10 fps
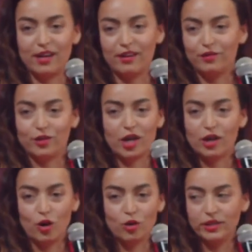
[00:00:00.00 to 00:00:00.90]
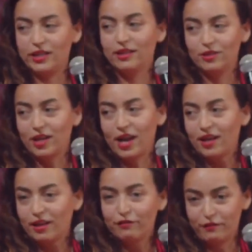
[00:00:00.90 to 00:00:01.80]
you got a hole in it, you
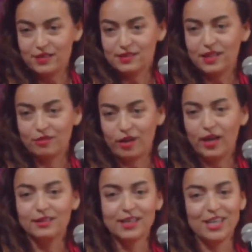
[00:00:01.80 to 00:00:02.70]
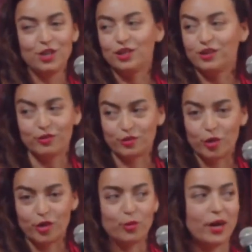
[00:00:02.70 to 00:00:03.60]
kind of fixed it, right? You didn't throw
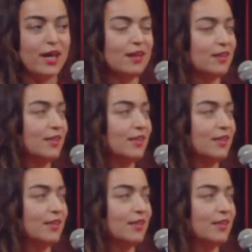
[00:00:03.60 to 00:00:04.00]
it away.